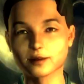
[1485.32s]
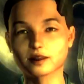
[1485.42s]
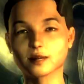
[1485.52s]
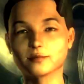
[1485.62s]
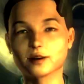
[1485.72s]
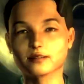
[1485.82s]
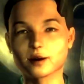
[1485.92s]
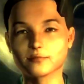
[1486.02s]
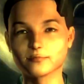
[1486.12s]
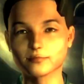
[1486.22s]
I think he gave
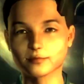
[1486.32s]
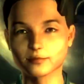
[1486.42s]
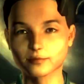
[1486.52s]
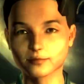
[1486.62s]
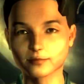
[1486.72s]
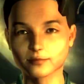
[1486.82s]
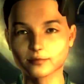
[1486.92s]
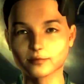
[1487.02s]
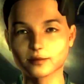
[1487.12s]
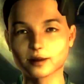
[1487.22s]
up. He just fucking
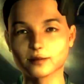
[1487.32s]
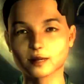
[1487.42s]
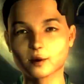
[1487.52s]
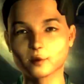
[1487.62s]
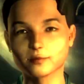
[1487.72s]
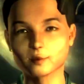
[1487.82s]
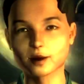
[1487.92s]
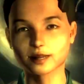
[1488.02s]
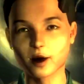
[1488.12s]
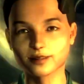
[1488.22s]
gave up. I know he
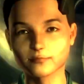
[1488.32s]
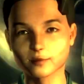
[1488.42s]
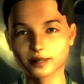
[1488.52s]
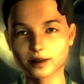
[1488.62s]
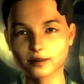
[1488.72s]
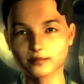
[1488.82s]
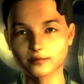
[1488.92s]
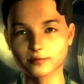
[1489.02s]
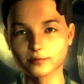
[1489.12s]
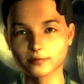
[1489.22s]
wanted to it's, keep you safe.
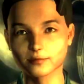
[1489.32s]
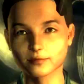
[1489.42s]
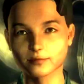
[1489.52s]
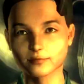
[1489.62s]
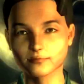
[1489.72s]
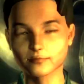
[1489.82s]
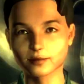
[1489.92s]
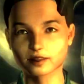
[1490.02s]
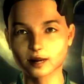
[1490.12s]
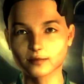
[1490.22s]
It's, it's
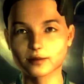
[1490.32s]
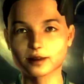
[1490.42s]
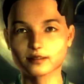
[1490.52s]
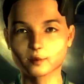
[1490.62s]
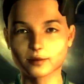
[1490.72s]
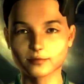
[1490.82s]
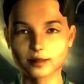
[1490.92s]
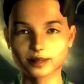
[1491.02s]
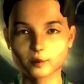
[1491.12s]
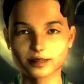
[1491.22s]
not I think a good part of what he
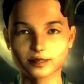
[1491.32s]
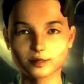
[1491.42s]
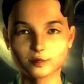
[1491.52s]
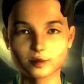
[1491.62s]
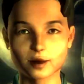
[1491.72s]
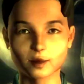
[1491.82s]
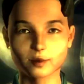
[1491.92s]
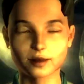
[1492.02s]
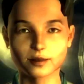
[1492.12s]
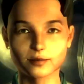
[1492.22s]
did was run
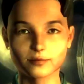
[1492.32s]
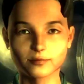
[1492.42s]
away.